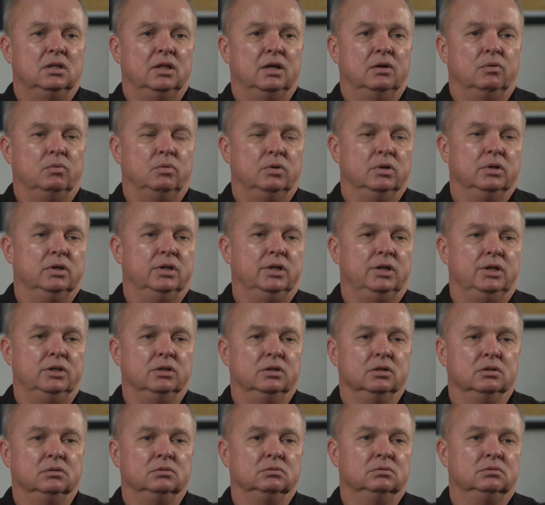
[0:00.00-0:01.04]
that we're
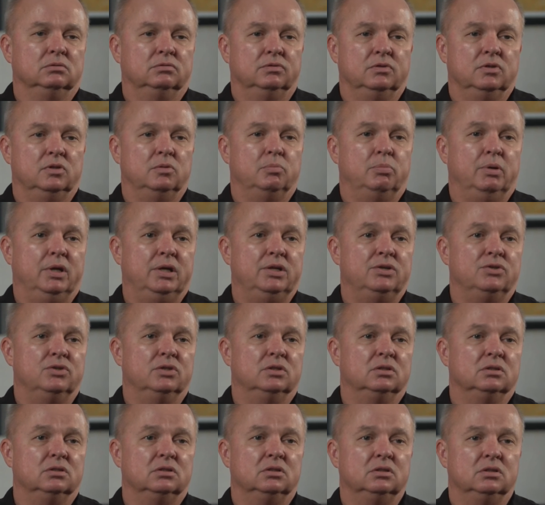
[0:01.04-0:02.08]
here for the
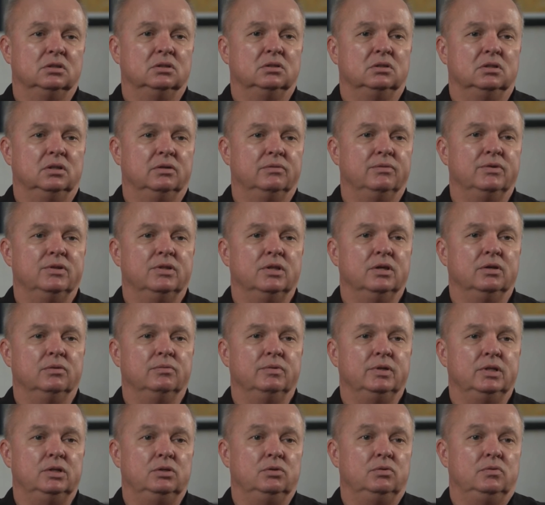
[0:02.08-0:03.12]
patients, and everything
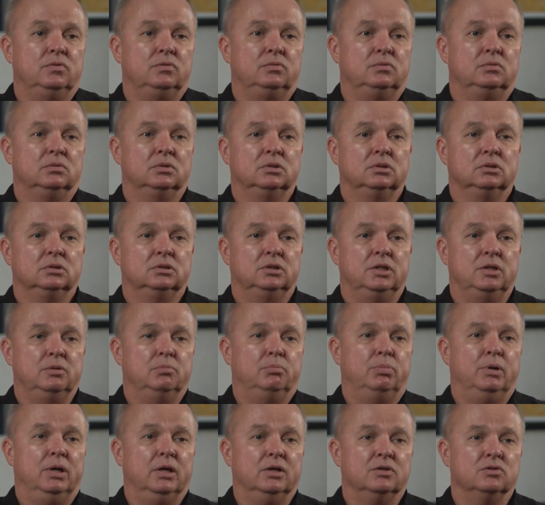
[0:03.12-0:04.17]
we do
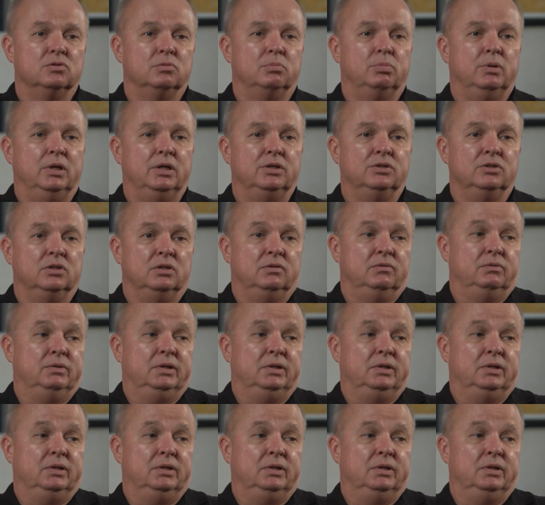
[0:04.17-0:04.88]
impacts a patient.